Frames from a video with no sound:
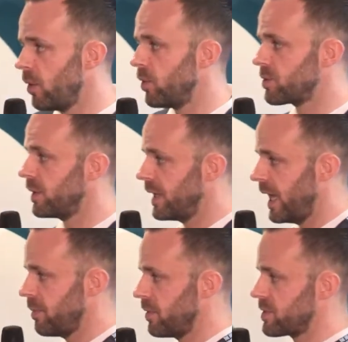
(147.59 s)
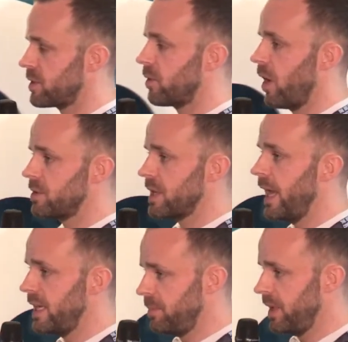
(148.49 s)
which will enable us to grow to
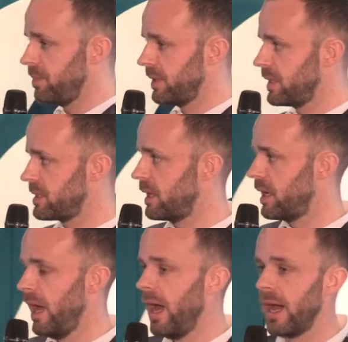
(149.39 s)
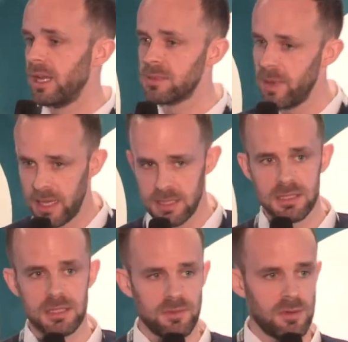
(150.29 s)
80 people this year and expand
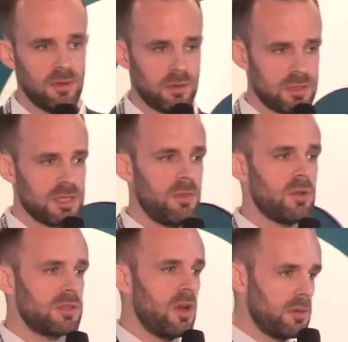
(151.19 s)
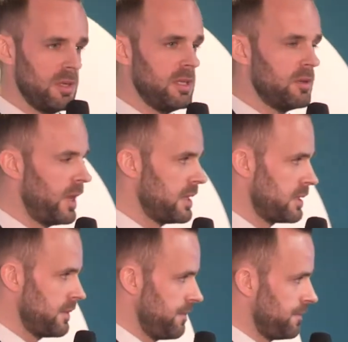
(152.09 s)
into different countries, most notably the
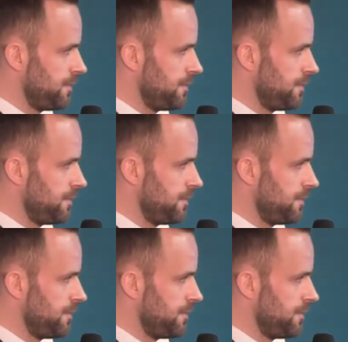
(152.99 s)
US.